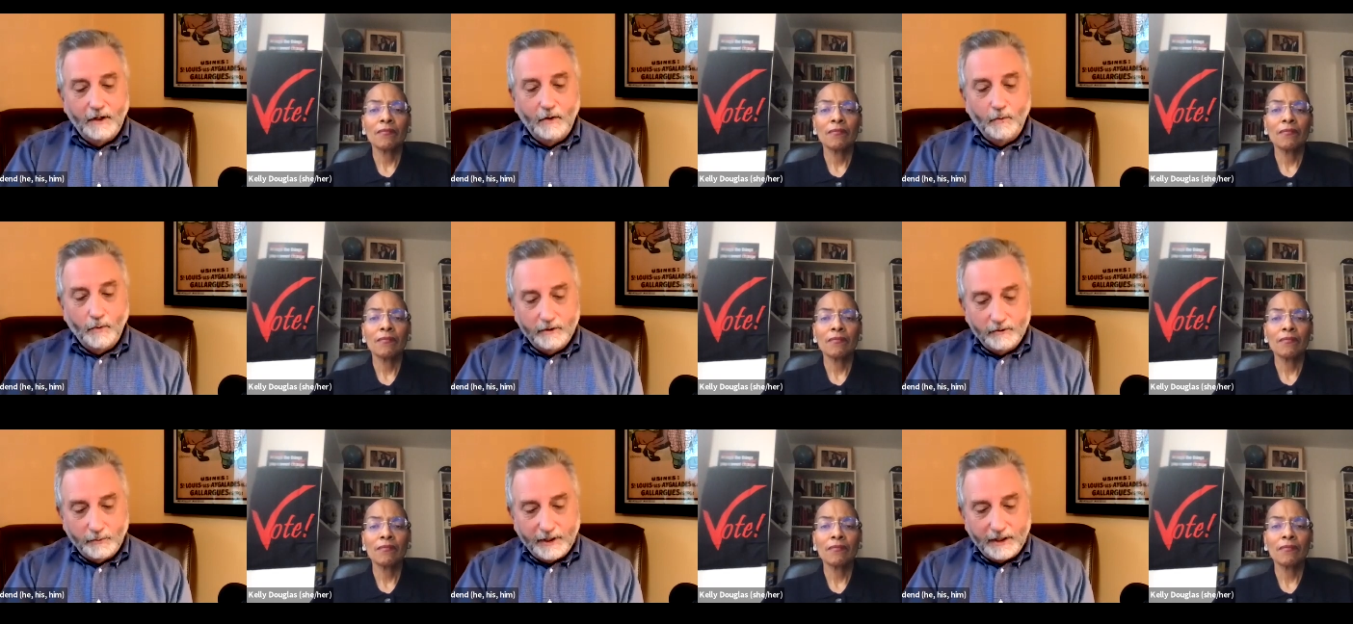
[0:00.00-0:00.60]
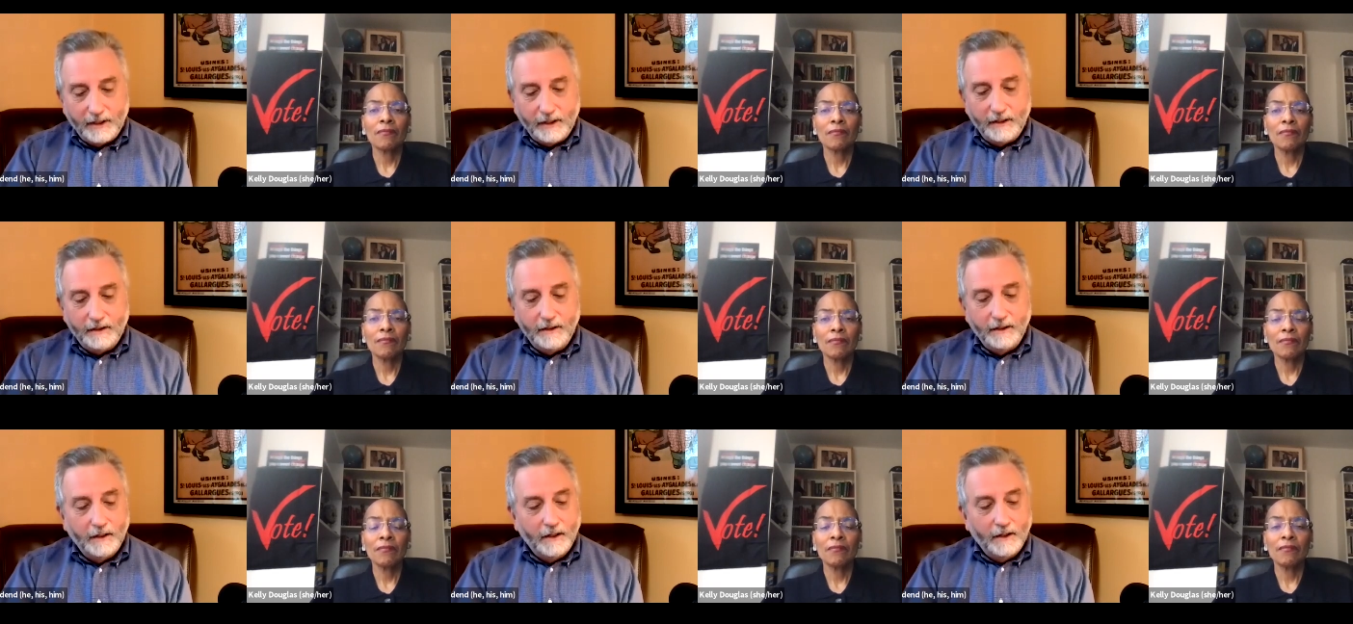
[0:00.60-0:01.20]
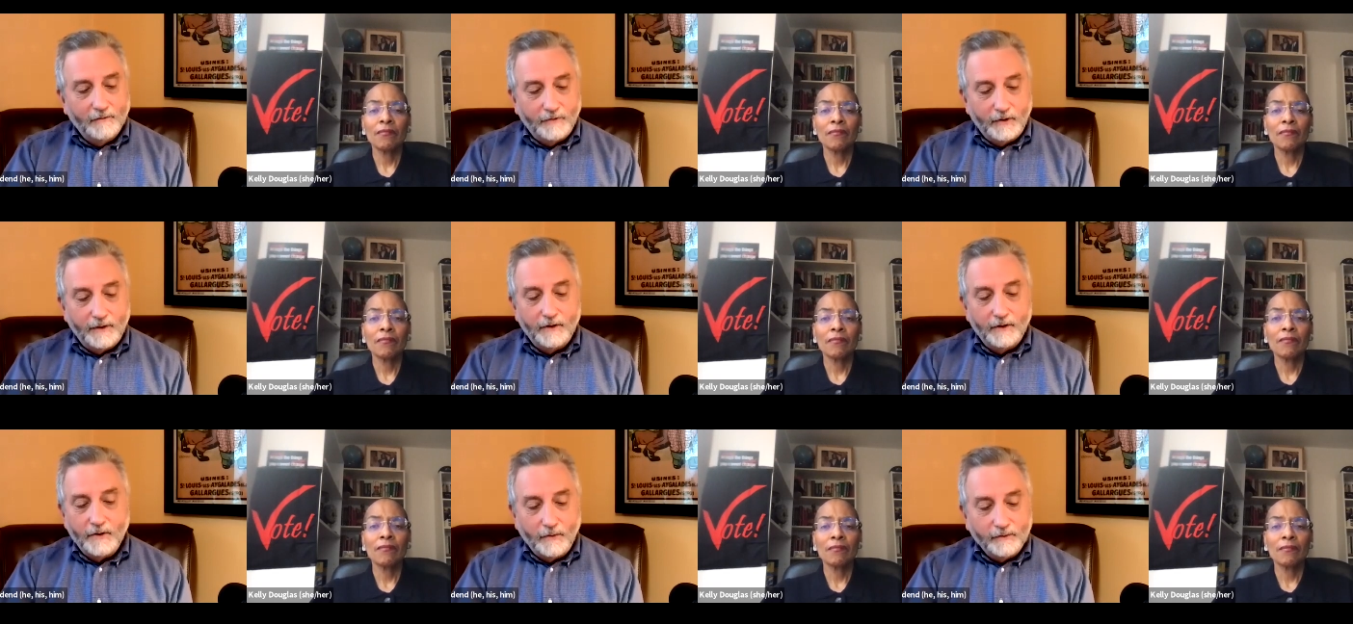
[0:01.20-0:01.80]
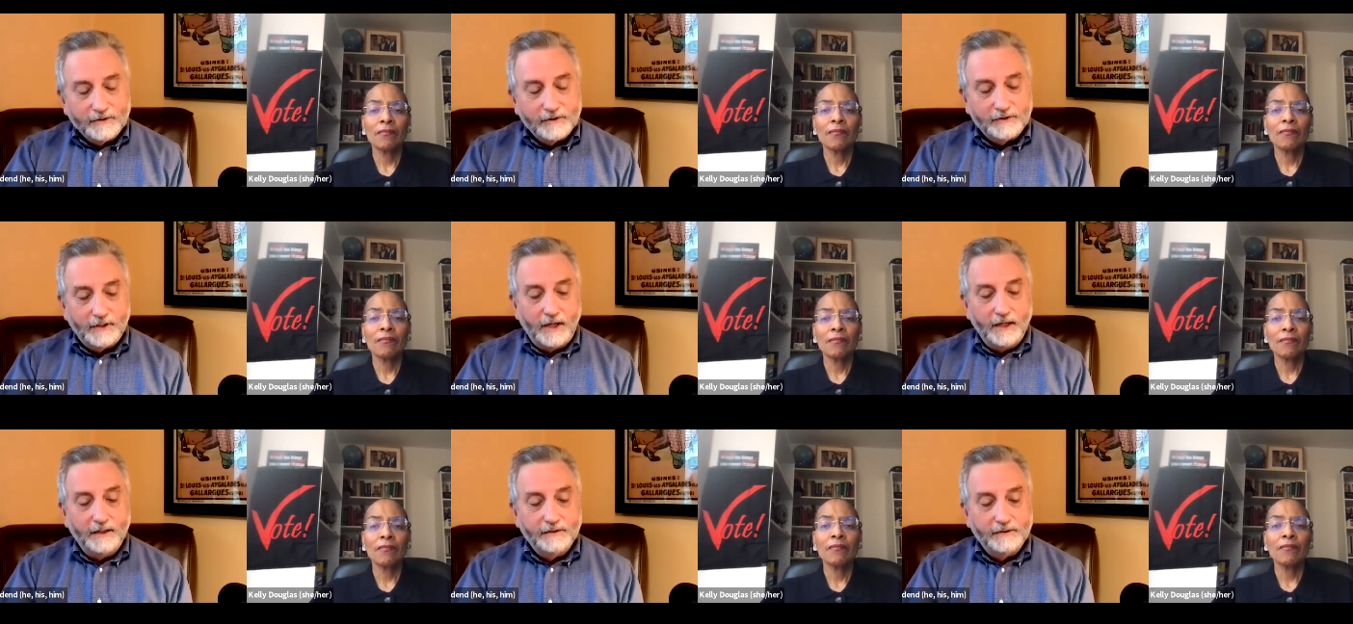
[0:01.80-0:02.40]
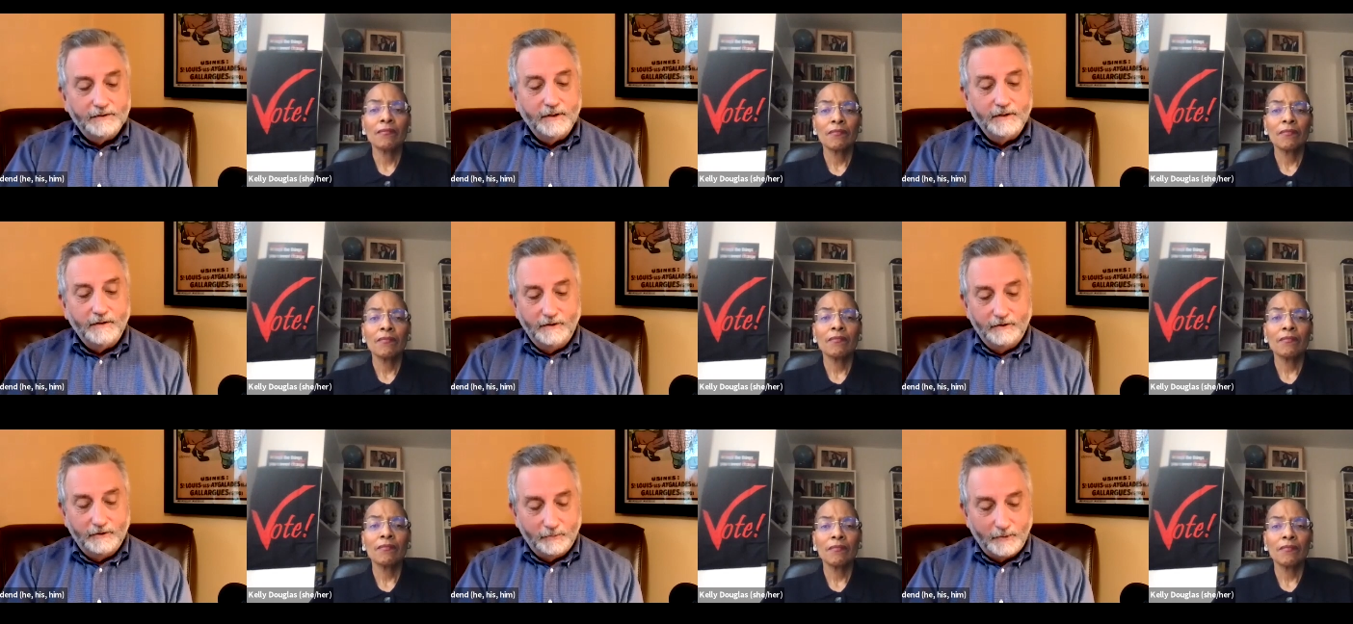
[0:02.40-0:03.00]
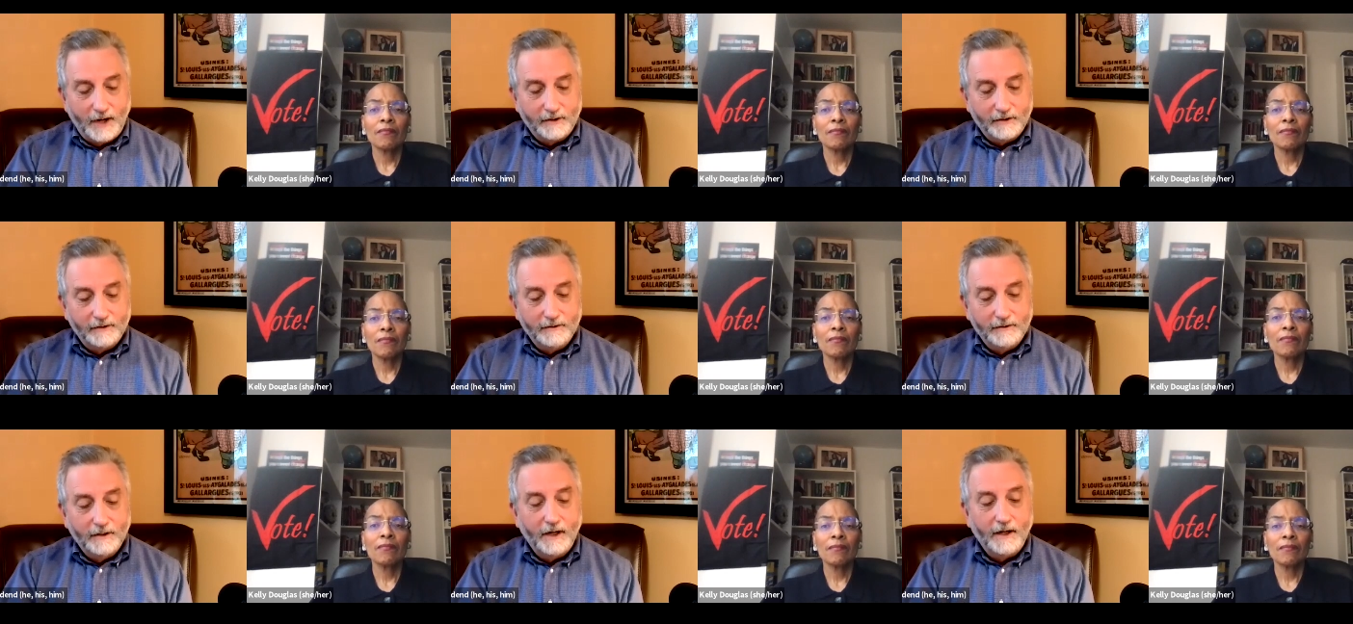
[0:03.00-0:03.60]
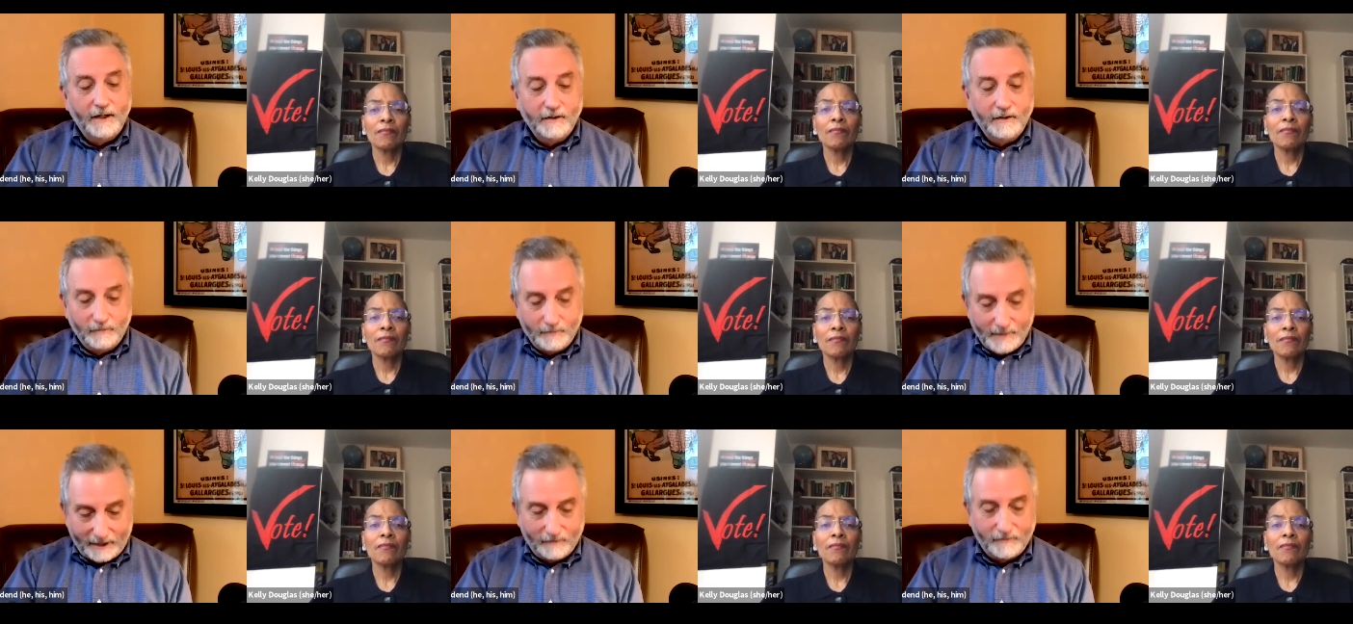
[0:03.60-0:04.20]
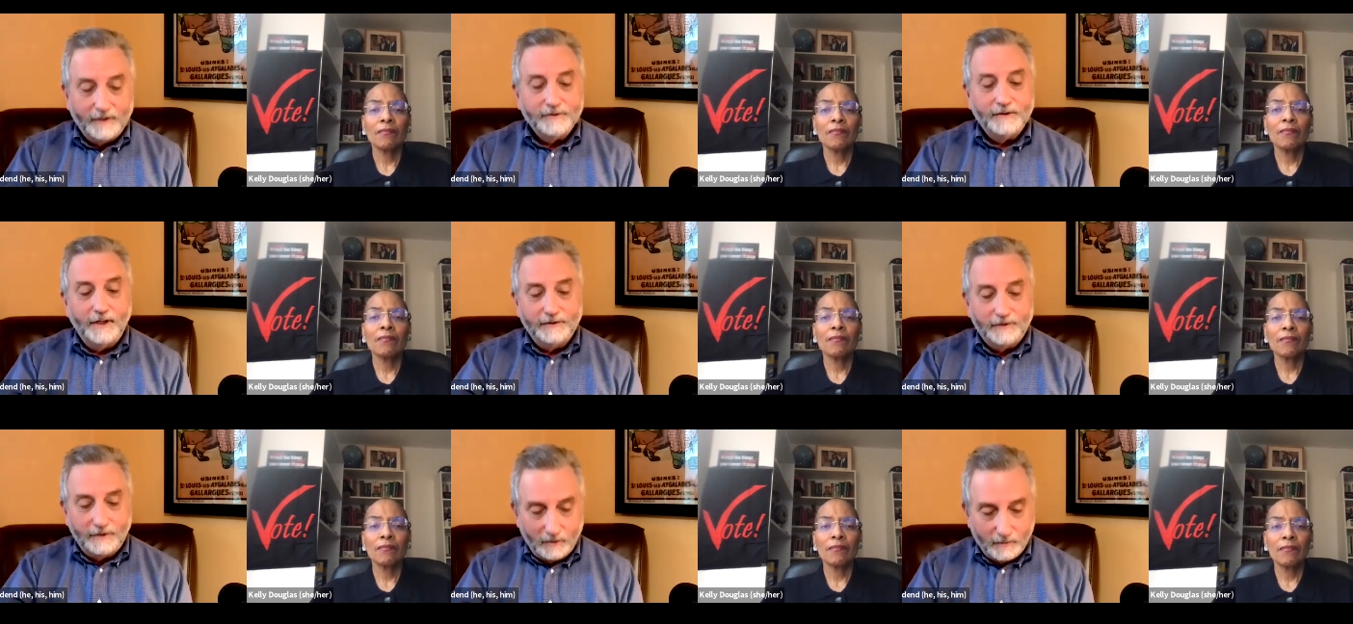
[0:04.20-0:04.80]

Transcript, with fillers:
Speaker 1: would read for their own sakes this record of manifest destiny,